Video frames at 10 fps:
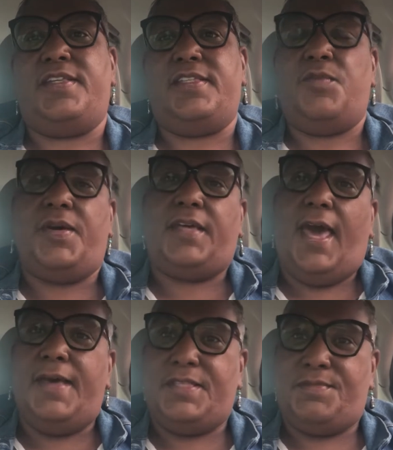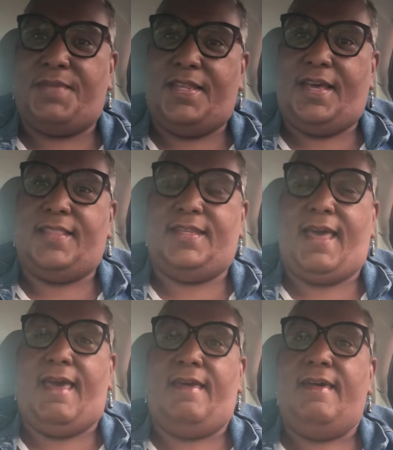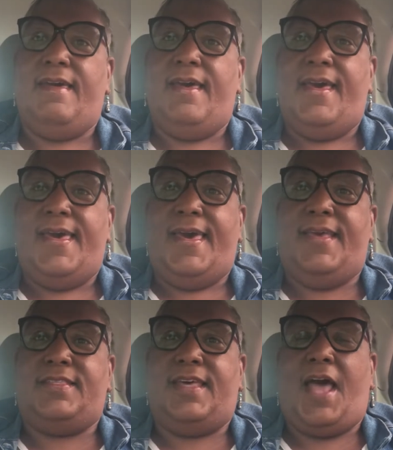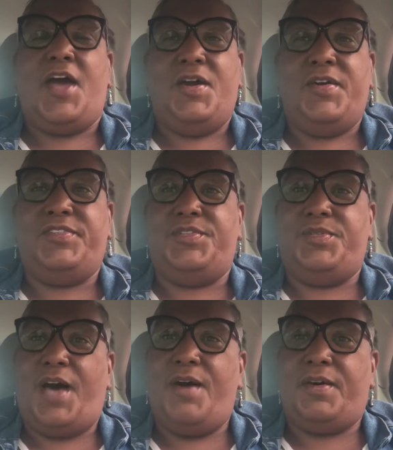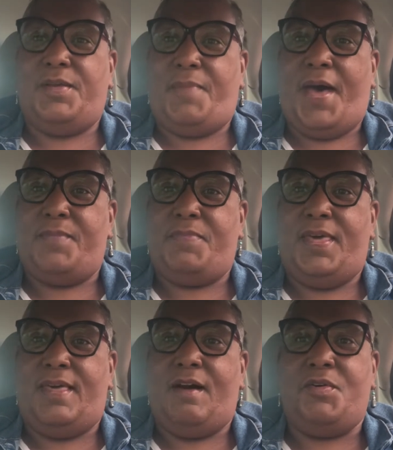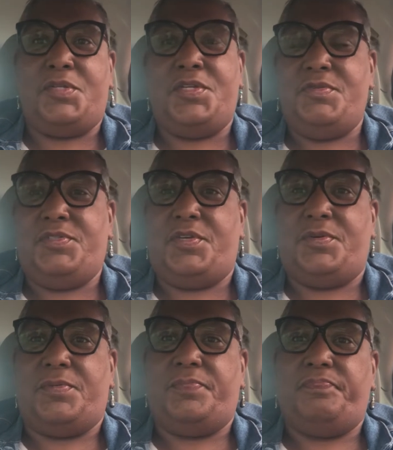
someone came to me the other day and said, I heard you talking about me on YouTube.